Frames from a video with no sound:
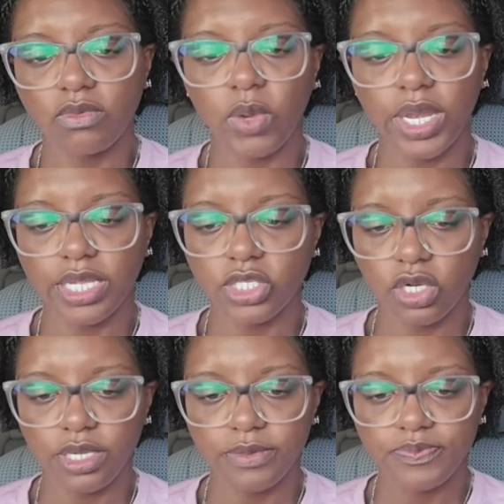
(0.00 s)
way to get
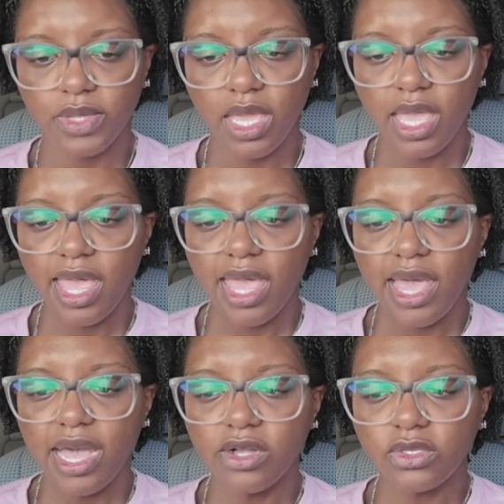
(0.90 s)
started.
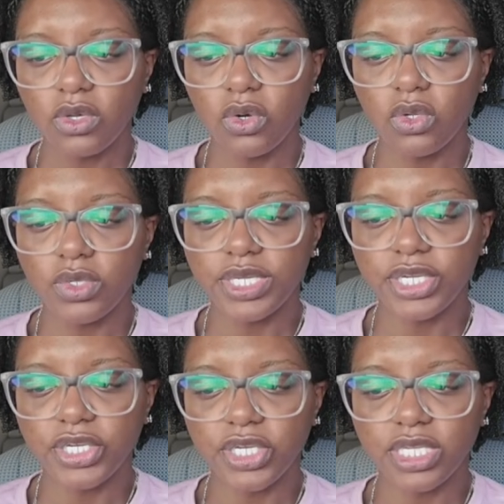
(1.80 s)
Household
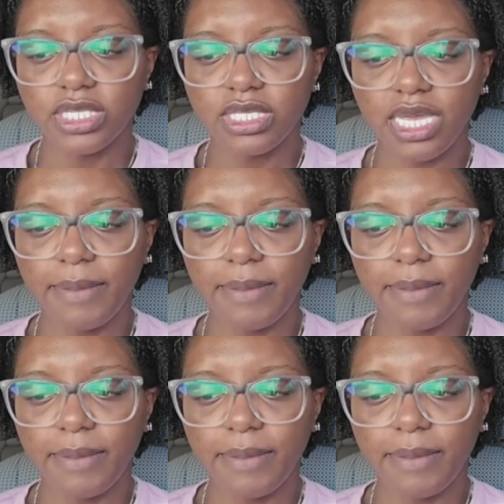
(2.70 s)
goods.